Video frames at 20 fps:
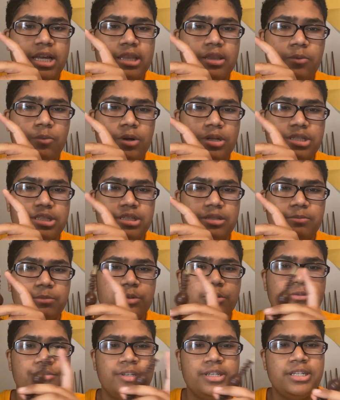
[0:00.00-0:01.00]
like the ones in the
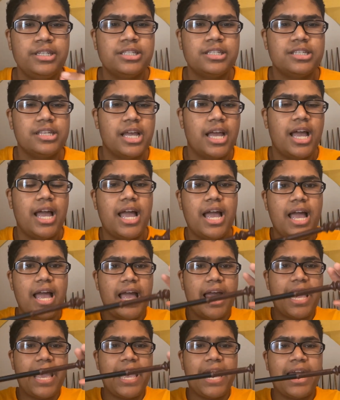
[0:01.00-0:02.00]
movies,
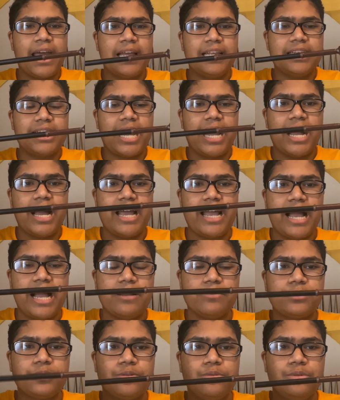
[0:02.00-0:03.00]
and I
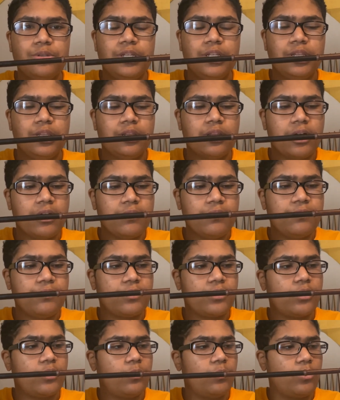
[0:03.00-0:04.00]
absolutely love
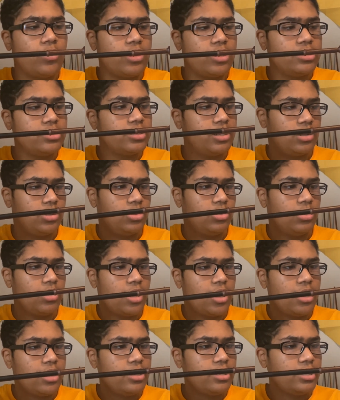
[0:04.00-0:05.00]
her wand a
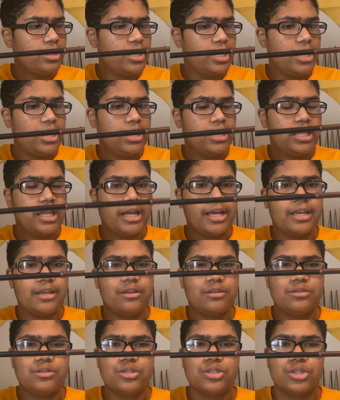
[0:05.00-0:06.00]
lot.
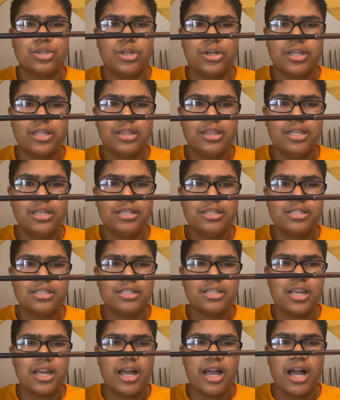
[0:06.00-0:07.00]
Like, just look at
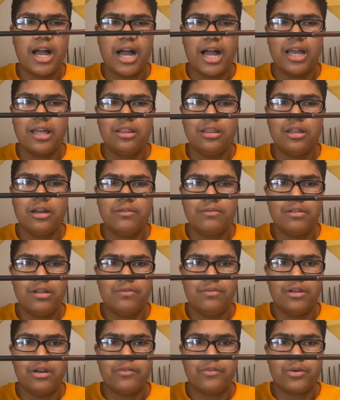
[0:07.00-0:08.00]
this. I love
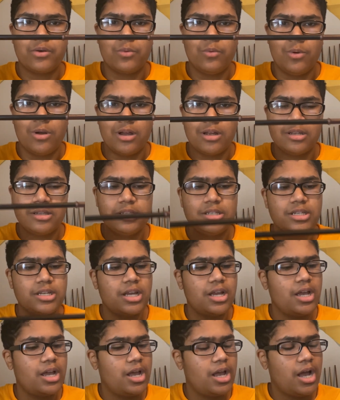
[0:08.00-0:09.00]
her wand.
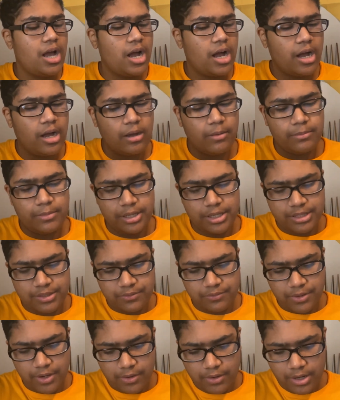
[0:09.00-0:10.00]
It's
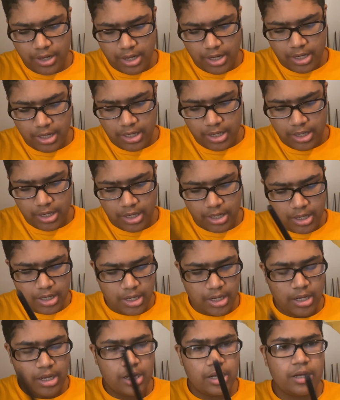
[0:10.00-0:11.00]
very
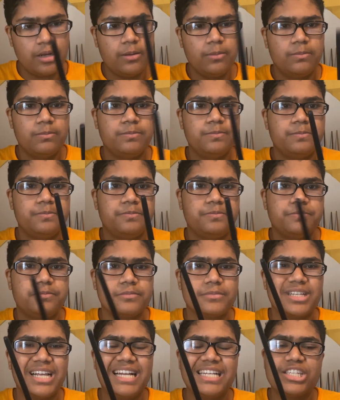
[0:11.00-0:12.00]

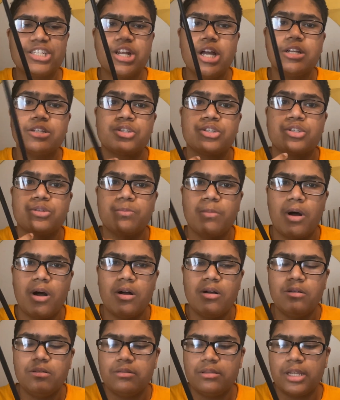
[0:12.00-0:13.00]
it's not
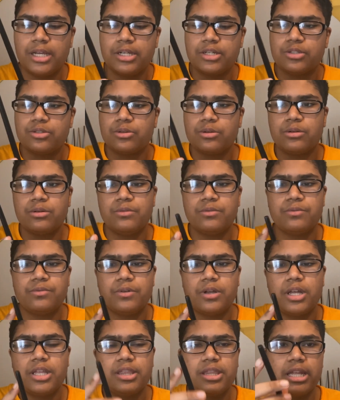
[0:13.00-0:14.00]
small, like sort of
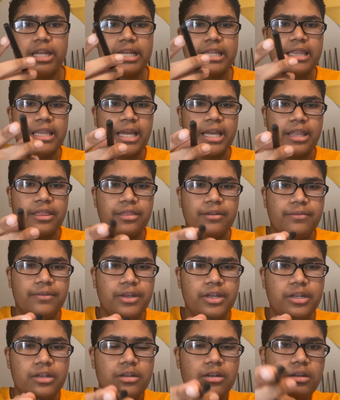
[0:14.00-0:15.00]
like length of
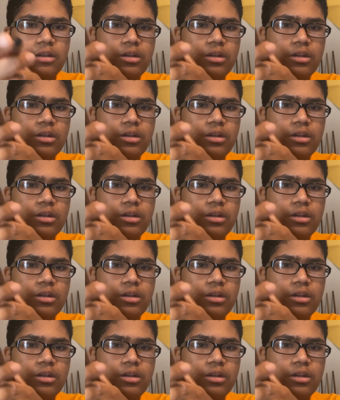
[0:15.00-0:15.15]
it.